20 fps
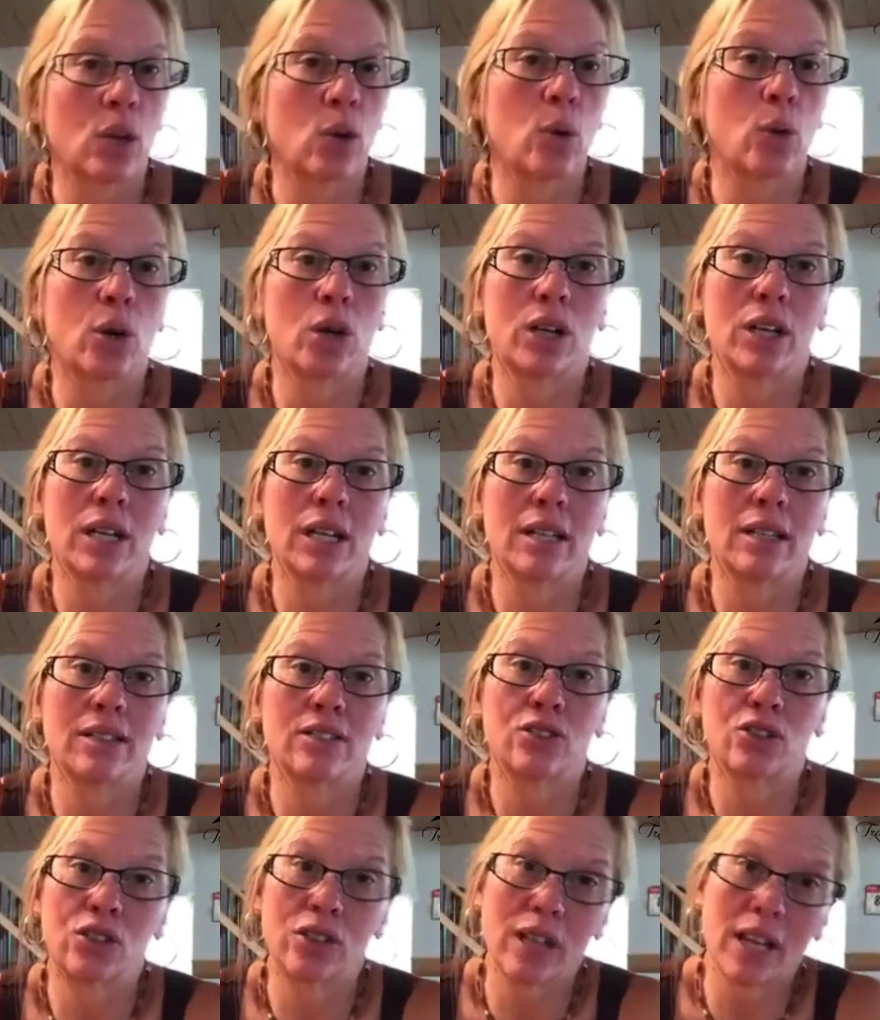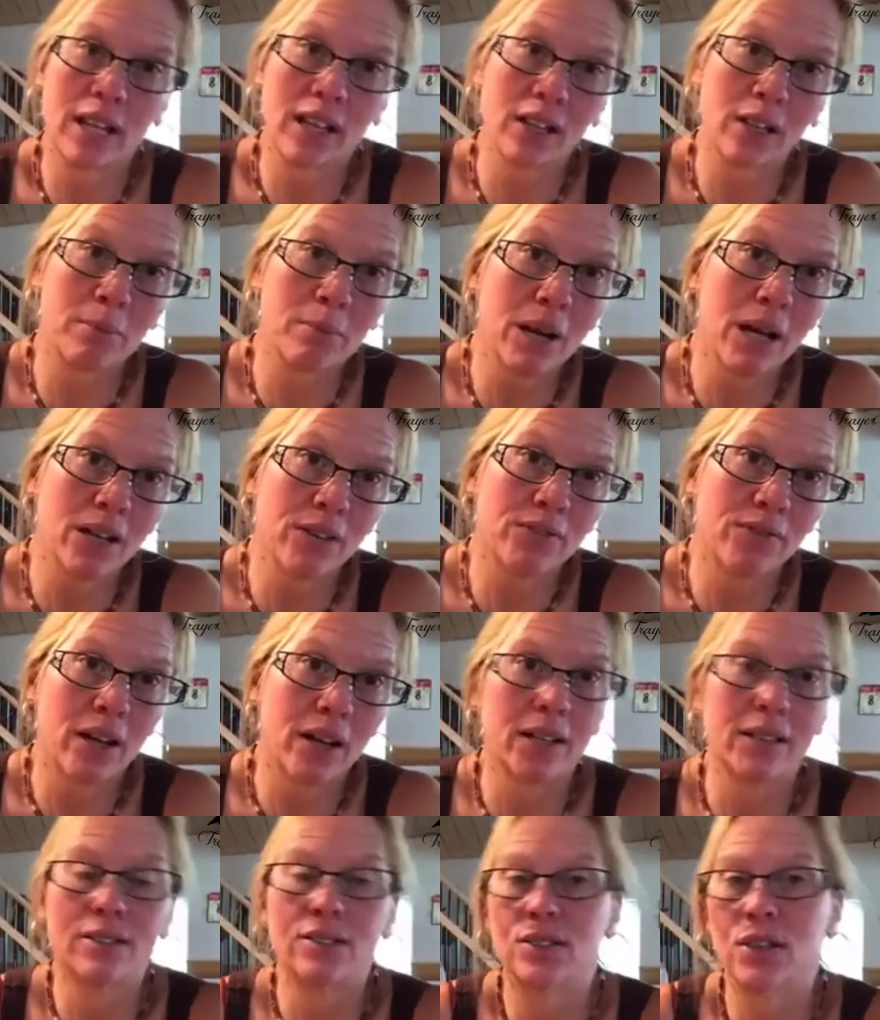Corn is genetically
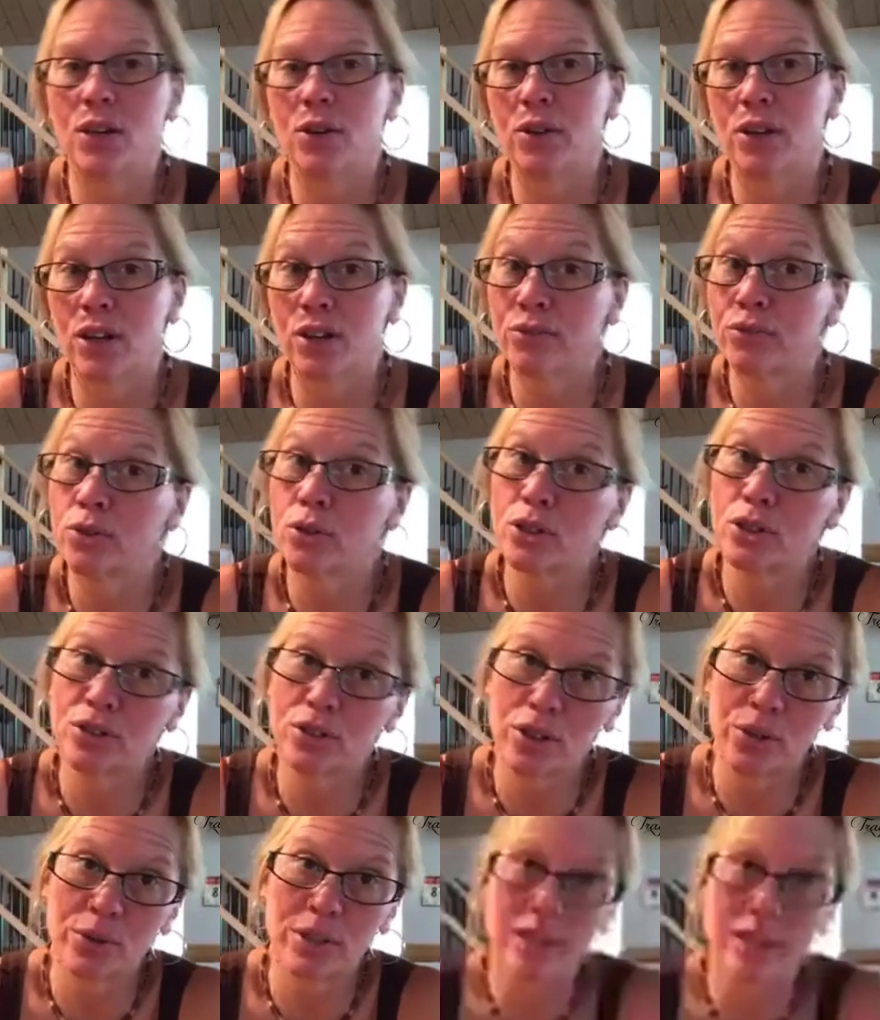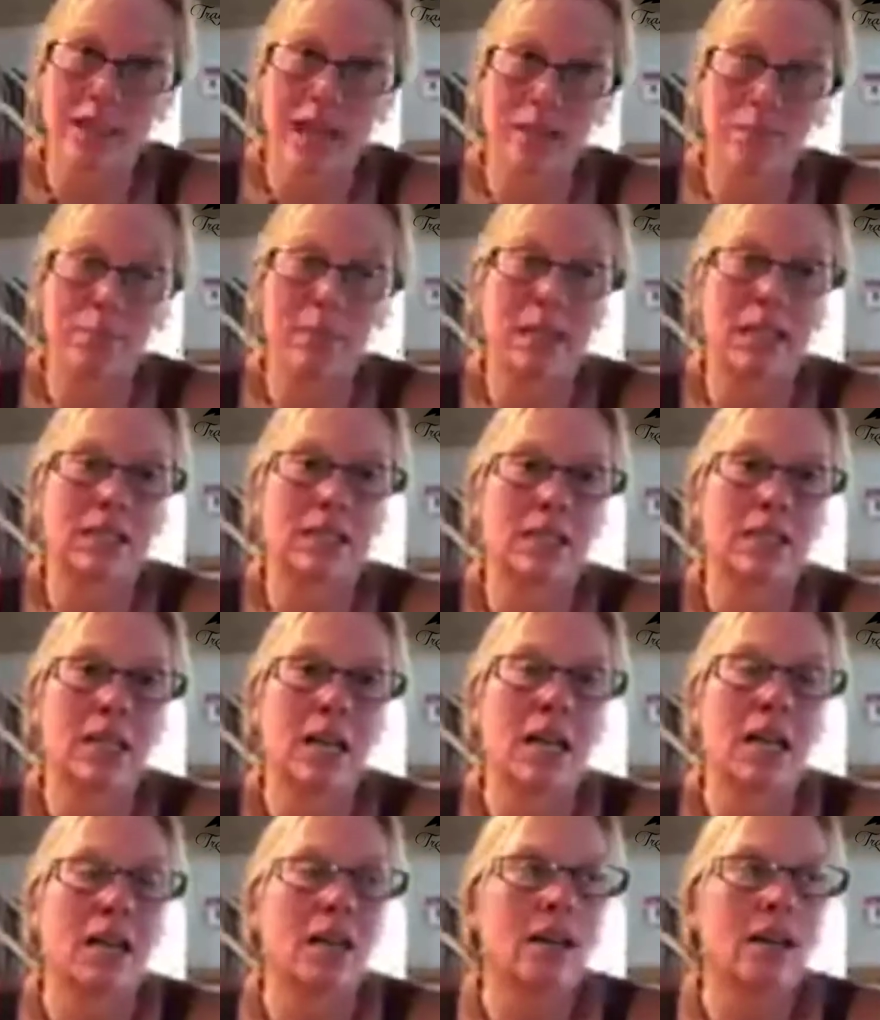modified, so therefore so is that meat.